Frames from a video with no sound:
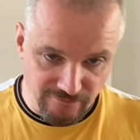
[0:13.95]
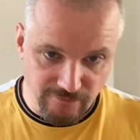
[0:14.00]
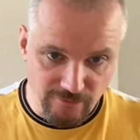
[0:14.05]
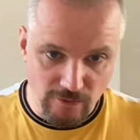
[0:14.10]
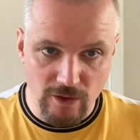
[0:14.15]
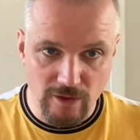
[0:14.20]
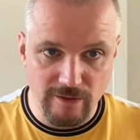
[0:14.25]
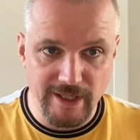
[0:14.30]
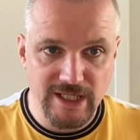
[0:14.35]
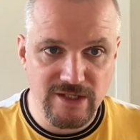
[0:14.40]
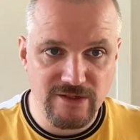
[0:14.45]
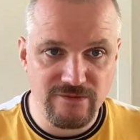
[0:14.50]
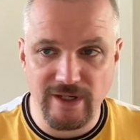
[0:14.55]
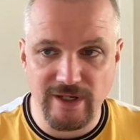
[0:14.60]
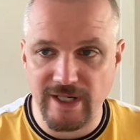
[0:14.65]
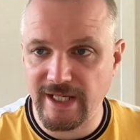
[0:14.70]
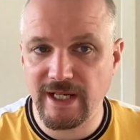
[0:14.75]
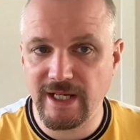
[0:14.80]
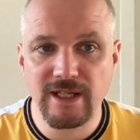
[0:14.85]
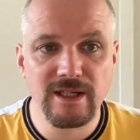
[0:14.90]
Forex
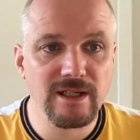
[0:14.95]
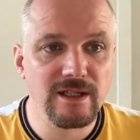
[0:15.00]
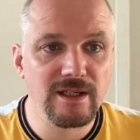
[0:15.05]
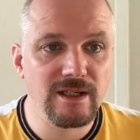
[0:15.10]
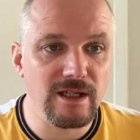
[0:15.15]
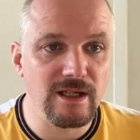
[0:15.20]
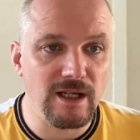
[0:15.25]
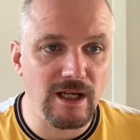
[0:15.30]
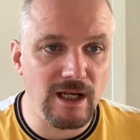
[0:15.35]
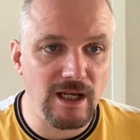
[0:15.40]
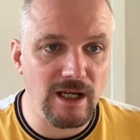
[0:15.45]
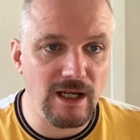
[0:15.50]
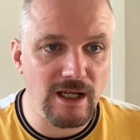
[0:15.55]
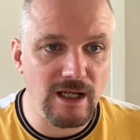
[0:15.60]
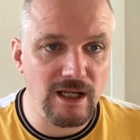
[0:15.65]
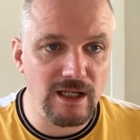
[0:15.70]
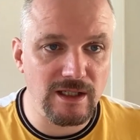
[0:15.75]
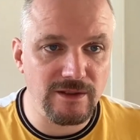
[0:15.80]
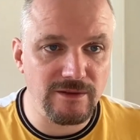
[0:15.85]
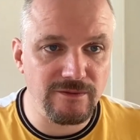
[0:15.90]
Fire.
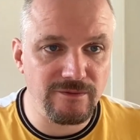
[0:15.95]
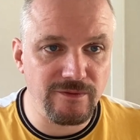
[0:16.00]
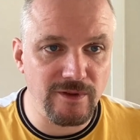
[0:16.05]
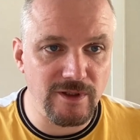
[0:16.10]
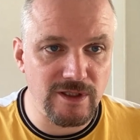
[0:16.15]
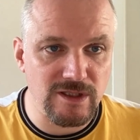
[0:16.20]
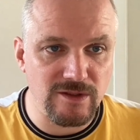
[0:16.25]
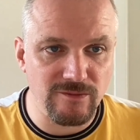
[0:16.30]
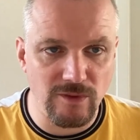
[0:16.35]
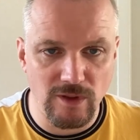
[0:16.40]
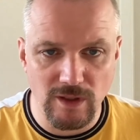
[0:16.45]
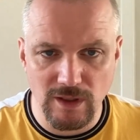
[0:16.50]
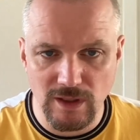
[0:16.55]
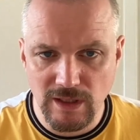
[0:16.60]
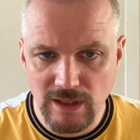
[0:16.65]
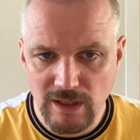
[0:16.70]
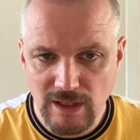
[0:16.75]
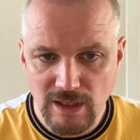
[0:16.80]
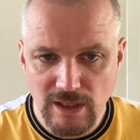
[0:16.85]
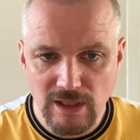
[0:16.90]
And first of
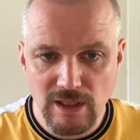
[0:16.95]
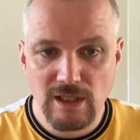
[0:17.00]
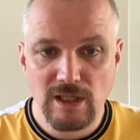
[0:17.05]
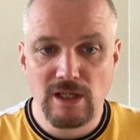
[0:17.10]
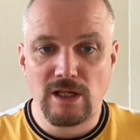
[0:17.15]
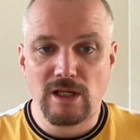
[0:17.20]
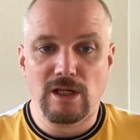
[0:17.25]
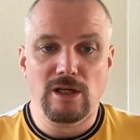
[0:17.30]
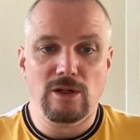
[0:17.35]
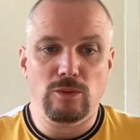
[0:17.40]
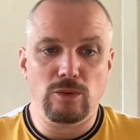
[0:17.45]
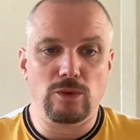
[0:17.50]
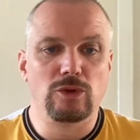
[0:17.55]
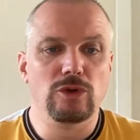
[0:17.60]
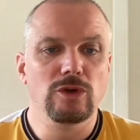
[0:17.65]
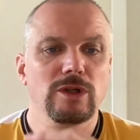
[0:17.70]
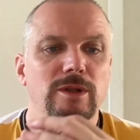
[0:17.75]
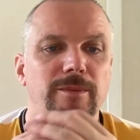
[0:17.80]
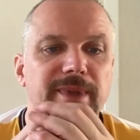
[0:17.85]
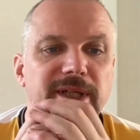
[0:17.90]
all, we're
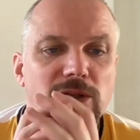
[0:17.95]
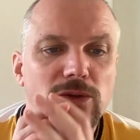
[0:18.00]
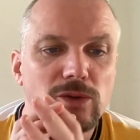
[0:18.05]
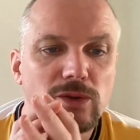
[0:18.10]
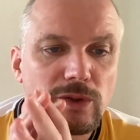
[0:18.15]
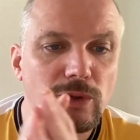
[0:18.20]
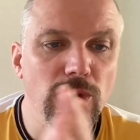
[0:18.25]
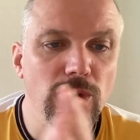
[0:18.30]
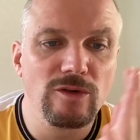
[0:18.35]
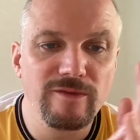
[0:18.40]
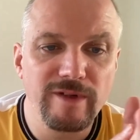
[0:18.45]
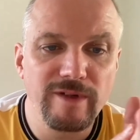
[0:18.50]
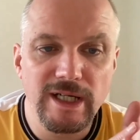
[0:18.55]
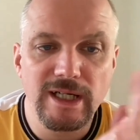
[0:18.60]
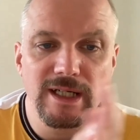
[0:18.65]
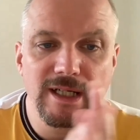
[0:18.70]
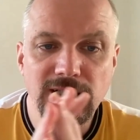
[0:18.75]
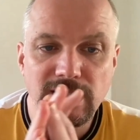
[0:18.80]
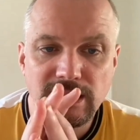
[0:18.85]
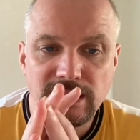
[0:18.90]
going to be going
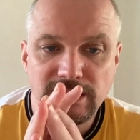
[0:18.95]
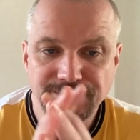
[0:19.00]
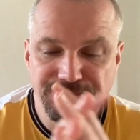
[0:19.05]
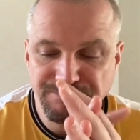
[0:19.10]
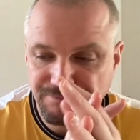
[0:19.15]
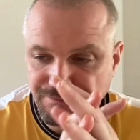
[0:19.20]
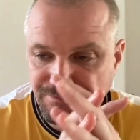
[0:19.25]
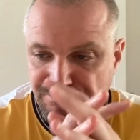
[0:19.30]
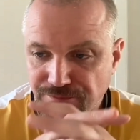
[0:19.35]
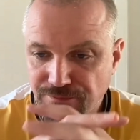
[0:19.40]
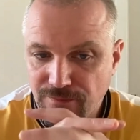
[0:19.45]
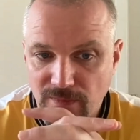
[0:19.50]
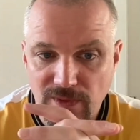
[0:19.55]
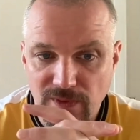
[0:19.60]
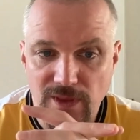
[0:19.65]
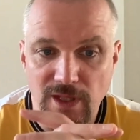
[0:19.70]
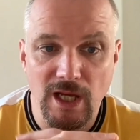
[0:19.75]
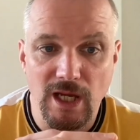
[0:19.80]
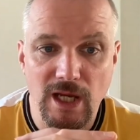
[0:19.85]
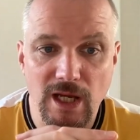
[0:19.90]
over
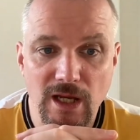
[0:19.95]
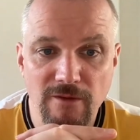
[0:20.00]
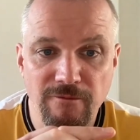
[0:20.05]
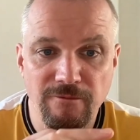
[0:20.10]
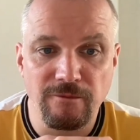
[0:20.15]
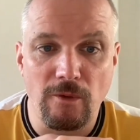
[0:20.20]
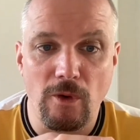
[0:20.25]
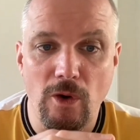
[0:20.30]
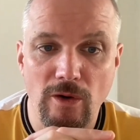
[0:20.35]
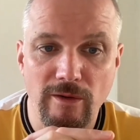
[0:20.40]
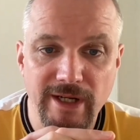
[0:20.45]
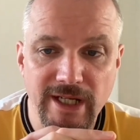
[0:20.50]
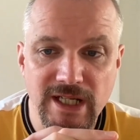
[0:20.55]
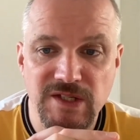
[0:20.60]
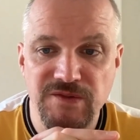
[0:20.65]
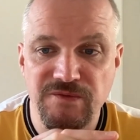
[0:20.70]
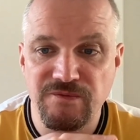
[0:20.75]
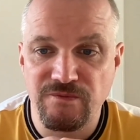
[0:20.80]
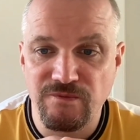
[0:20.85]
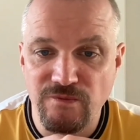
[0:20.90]
the Forex
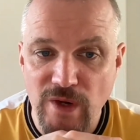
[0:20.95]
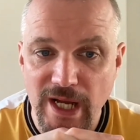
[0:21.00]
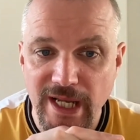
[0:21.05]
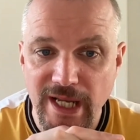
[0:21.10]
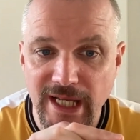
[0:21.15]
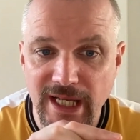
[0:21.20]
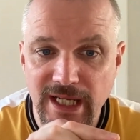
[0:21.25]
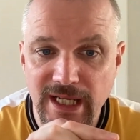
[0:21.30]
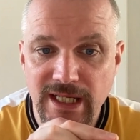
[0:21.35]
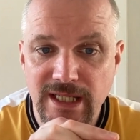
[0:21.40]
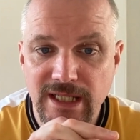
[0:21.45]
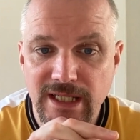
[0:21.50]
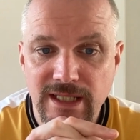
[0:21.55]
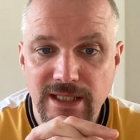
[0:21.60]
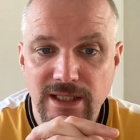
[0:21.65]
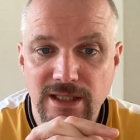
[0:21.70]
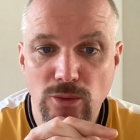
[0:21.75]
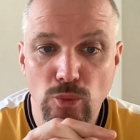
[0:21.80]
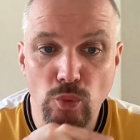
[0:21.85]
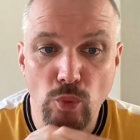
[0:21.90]
Fire
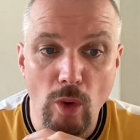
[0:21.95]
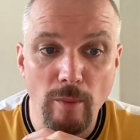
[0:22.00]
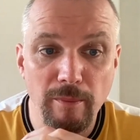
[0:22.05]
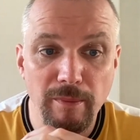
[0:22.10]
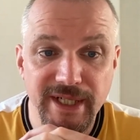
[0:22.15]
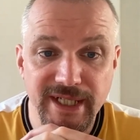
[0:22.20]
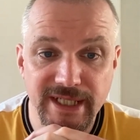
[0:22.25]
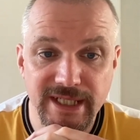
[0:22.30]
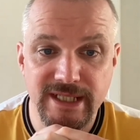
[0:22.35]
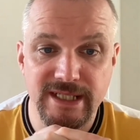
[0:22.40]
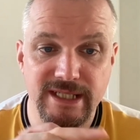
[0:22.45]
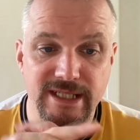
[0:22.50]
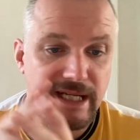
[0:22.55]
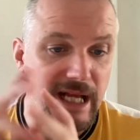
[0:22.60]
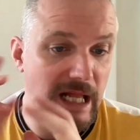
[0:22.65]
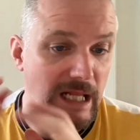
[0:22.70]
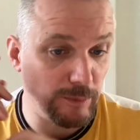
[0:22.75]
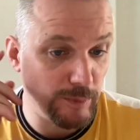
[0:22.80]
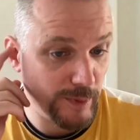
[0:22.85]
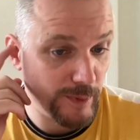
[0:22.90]
1 minute
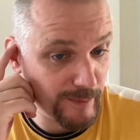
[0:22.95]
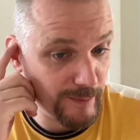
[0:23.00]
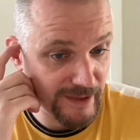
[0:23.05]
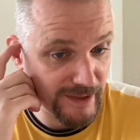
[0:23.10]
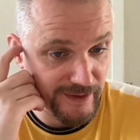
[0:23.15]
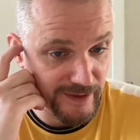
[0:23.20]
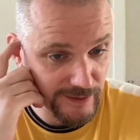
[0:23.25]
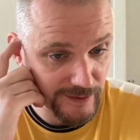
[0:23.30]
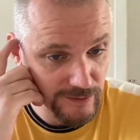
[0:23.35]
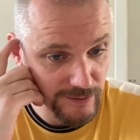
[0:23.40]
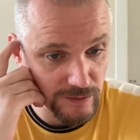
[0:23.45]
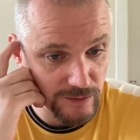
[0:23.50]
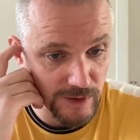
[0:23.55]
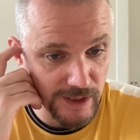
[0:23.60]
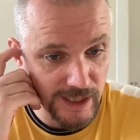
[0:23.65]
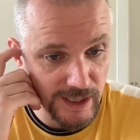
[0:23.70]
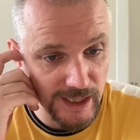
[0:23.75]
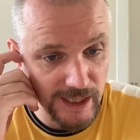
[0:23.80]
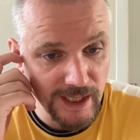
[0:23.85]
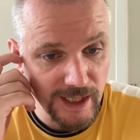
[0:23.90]
scalping method,
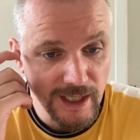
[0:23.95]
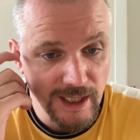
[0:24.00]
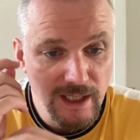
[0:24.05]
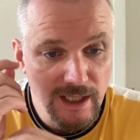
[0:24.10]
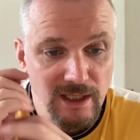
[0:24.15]
okay?